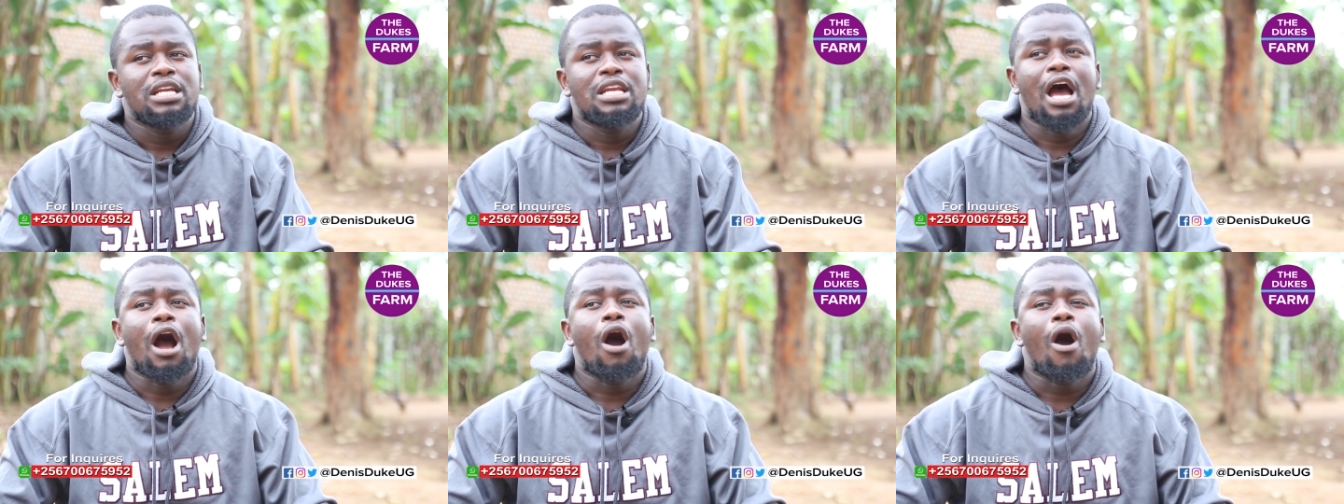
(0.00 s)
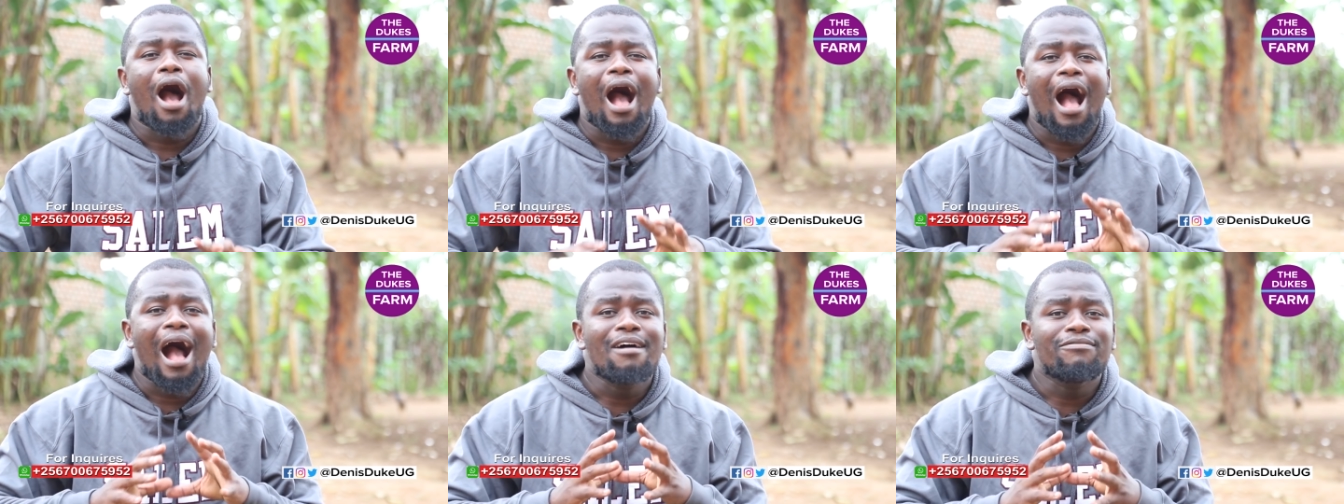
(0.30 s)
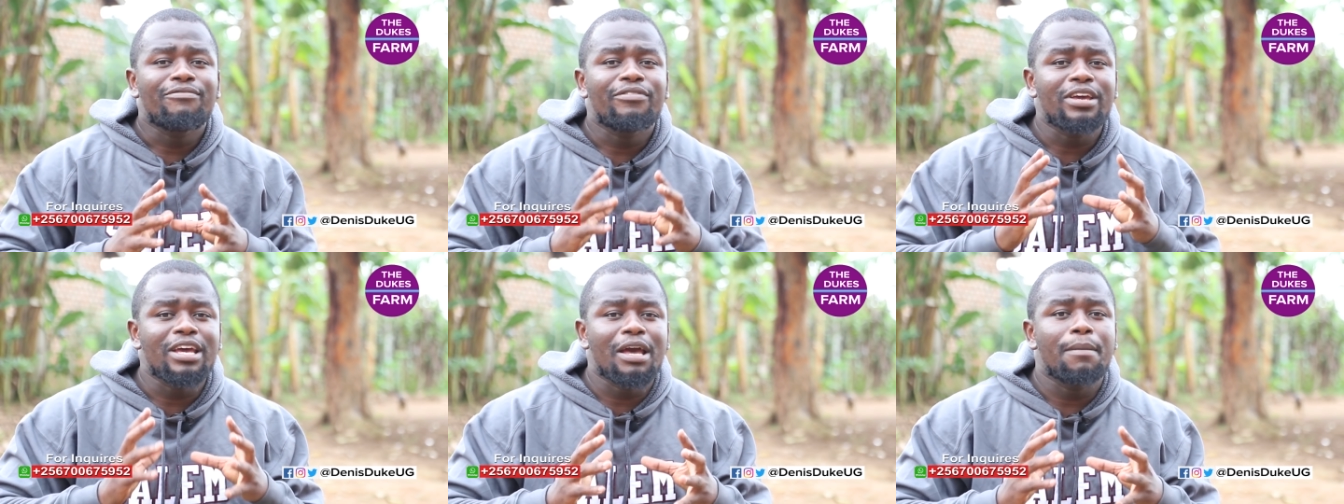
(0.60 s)
Now,
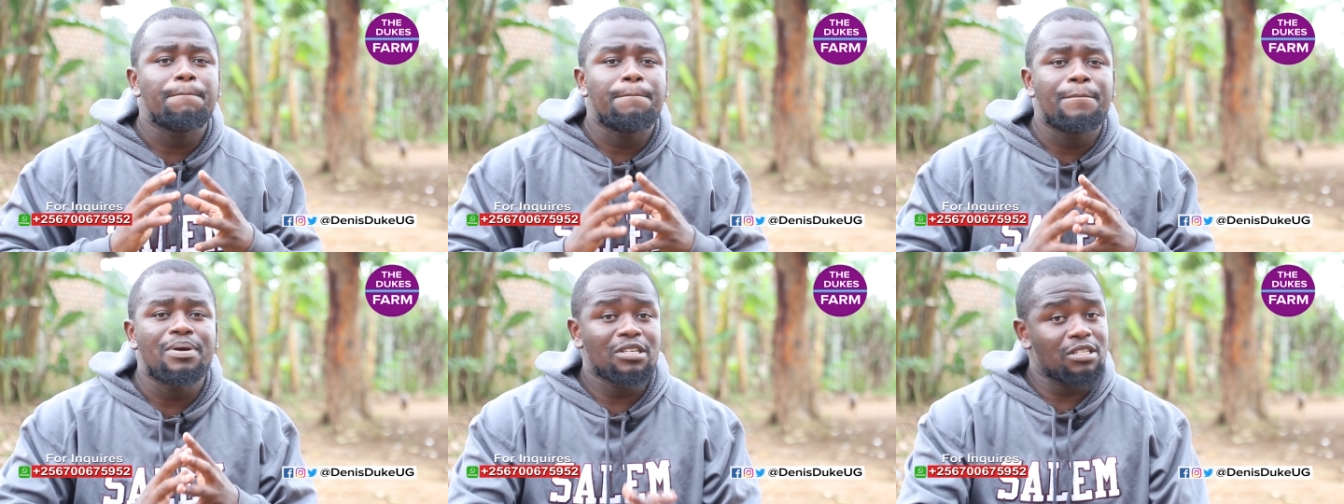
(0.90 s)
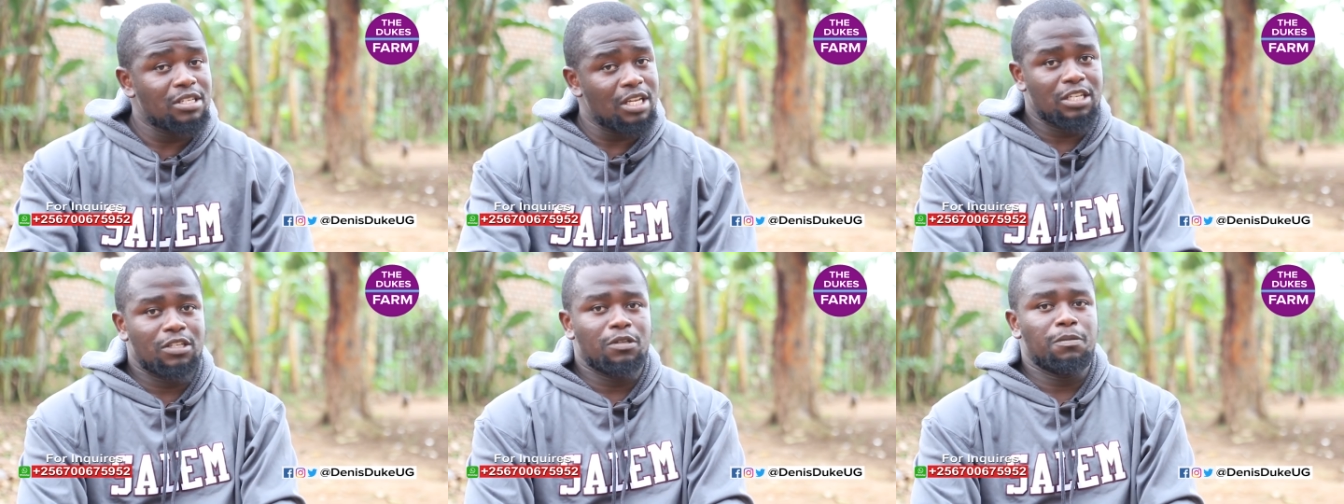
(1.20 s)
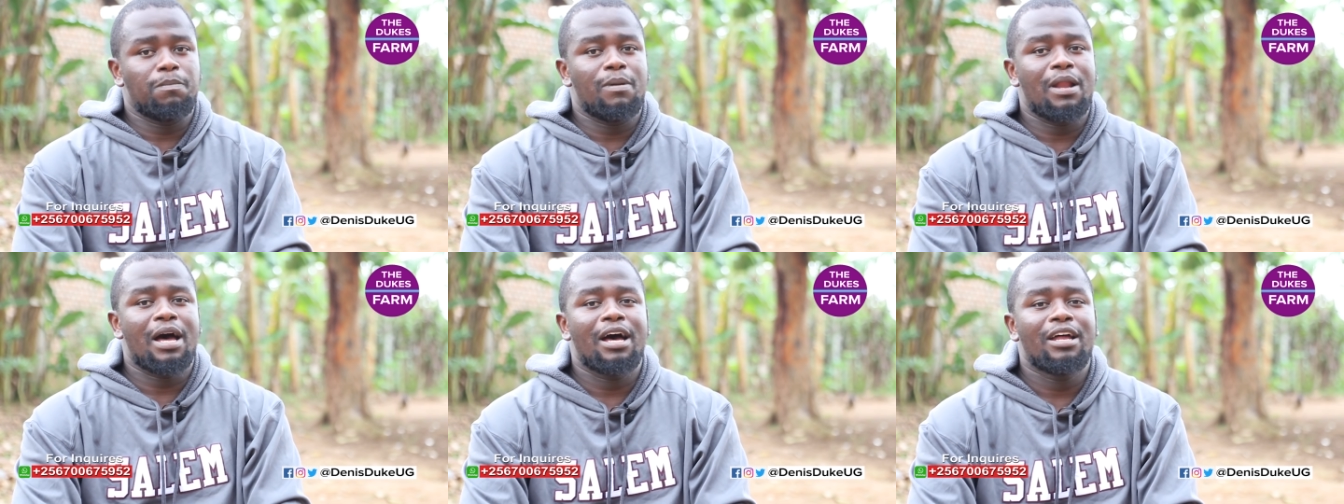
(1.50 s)
having a
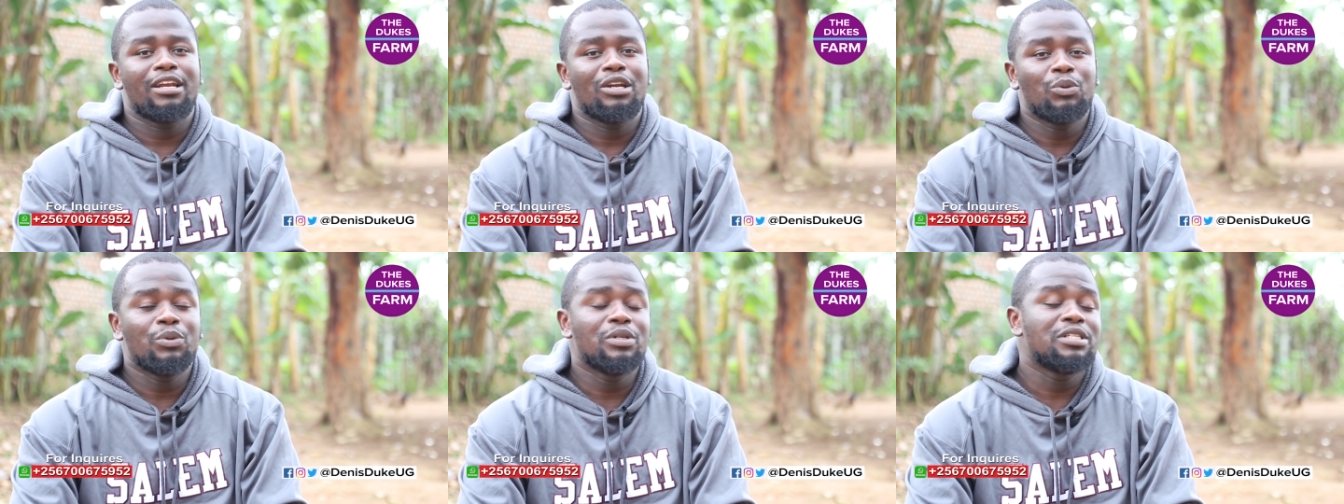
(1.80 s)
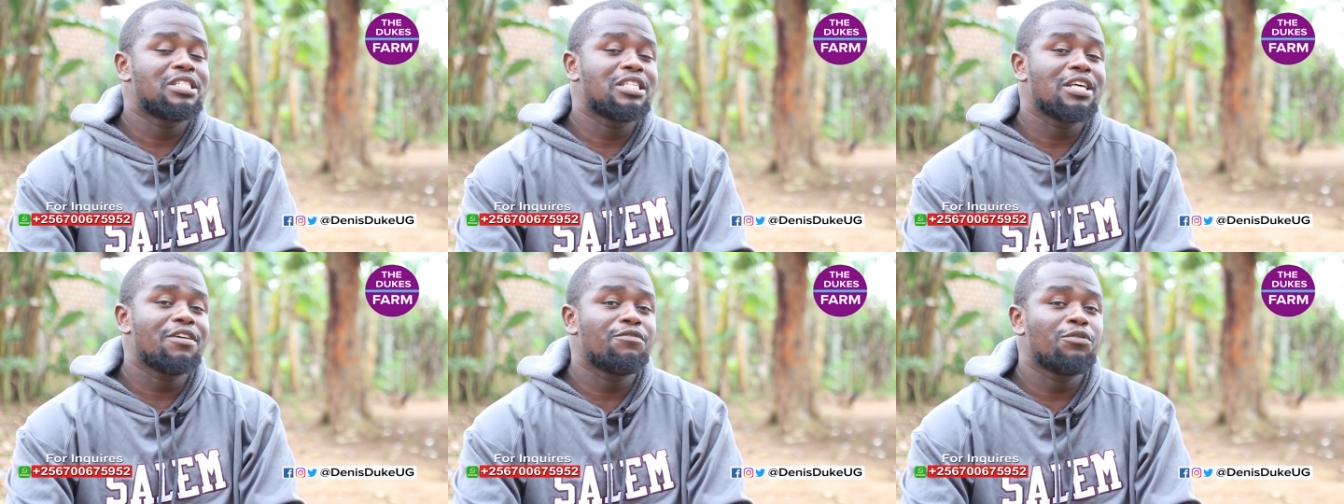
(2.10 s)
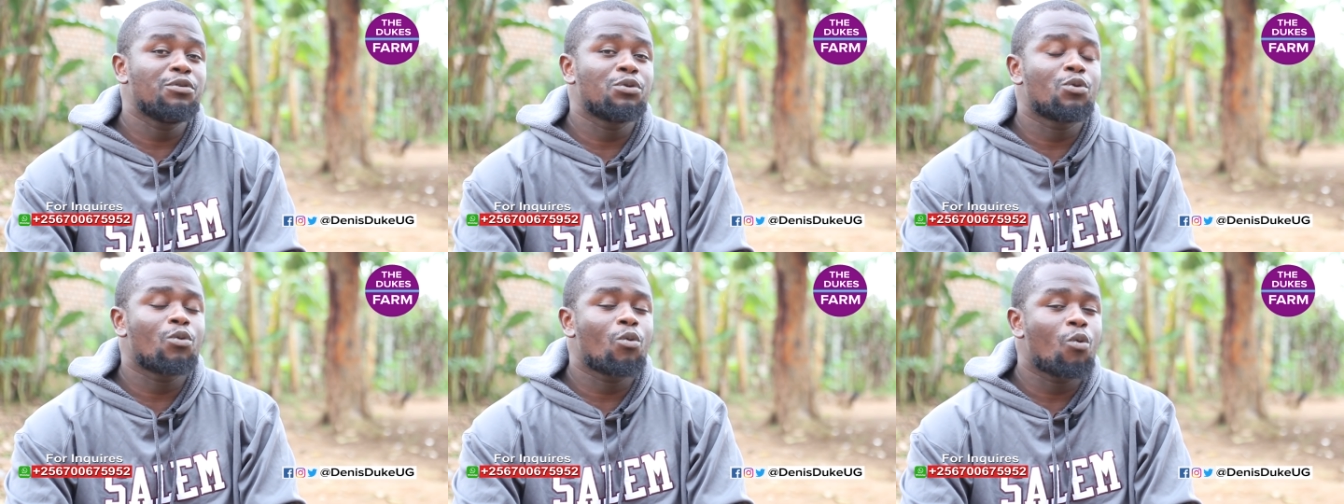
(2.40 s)
business plan will
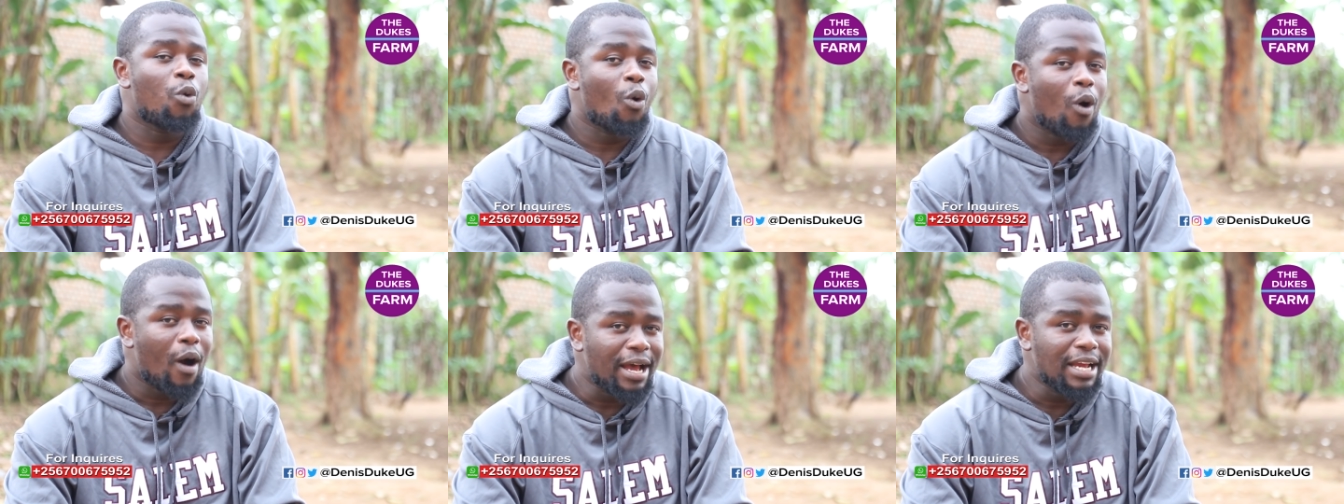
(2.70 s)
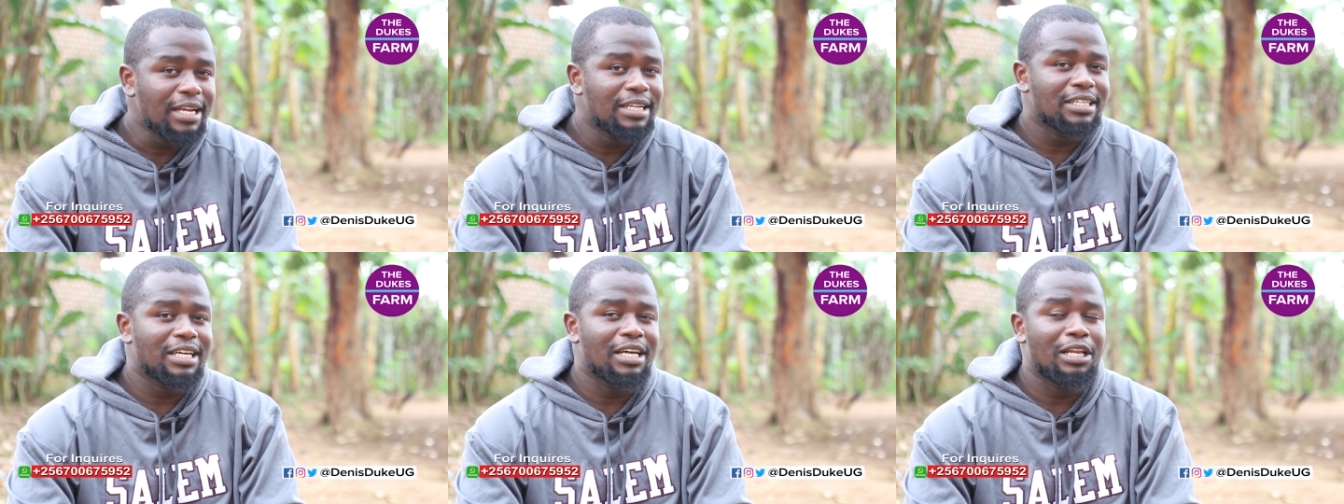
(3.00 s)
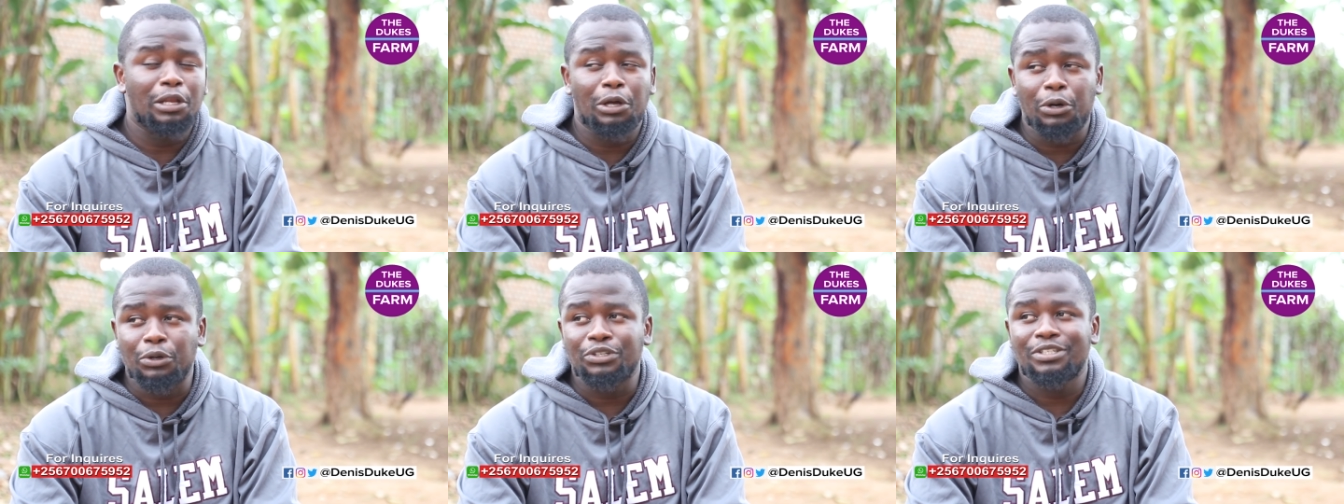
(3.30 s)
save you quite
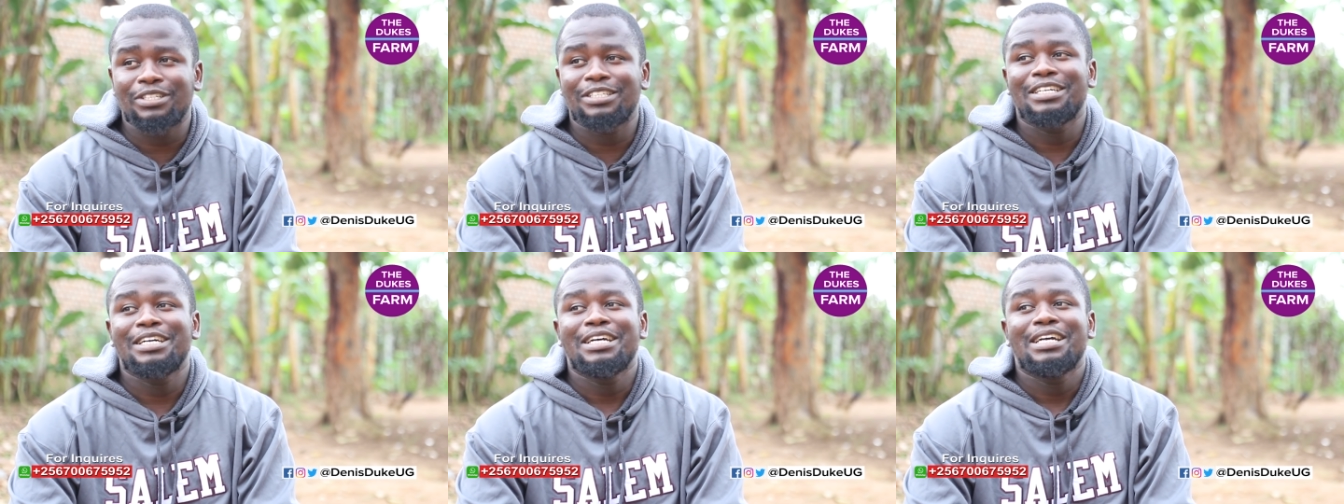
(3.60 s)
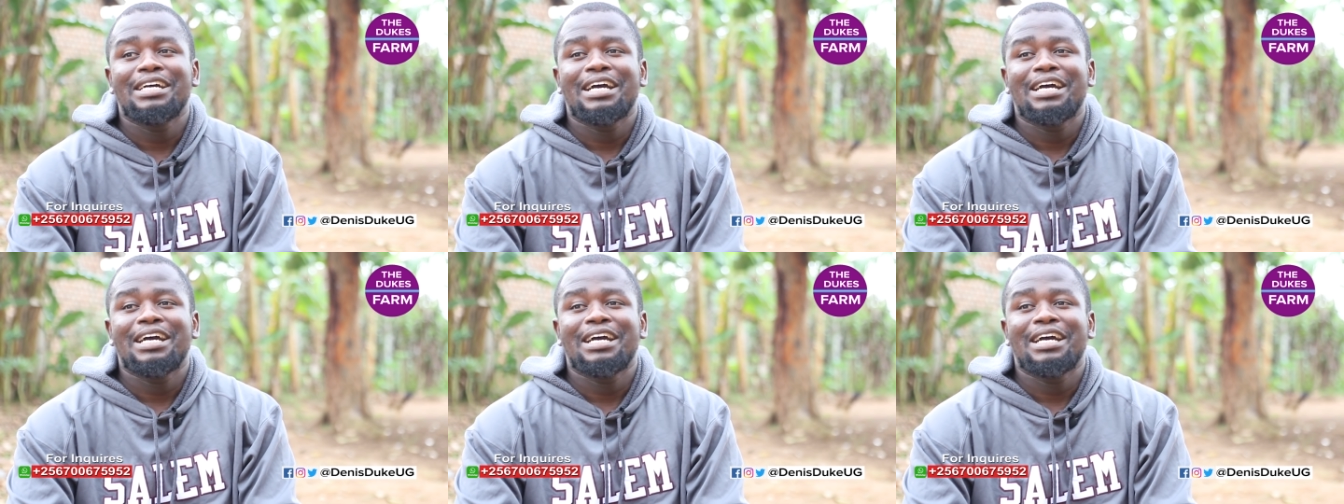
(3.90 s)
a lot.